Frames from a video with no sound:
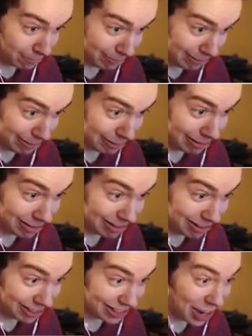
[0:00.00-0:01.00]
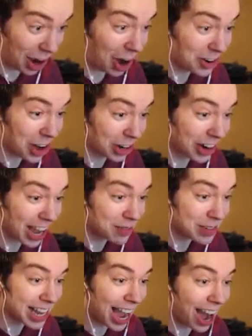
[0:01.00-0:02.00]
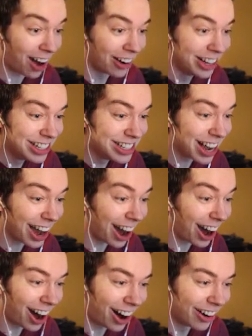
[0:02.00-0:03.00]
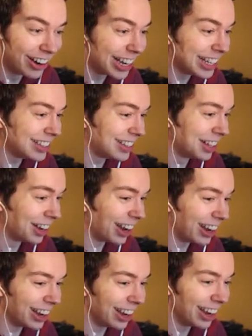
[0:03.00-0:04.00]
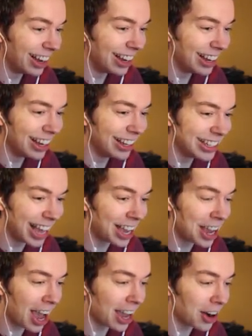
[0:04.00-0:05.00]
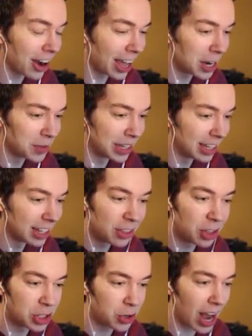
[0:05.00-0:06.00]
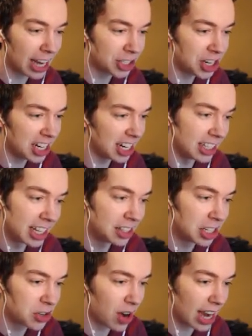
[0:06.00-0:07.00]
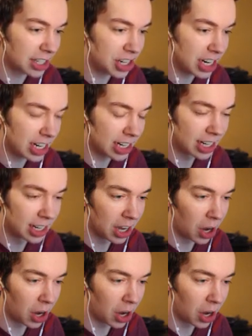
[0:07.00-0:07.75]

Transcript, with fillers: Oh no, you're ahead of me now! No! It, Am I still ahead of you? Yeah, yeah, you're ahead of me. The track oh, cheated. Yes. The track cheated.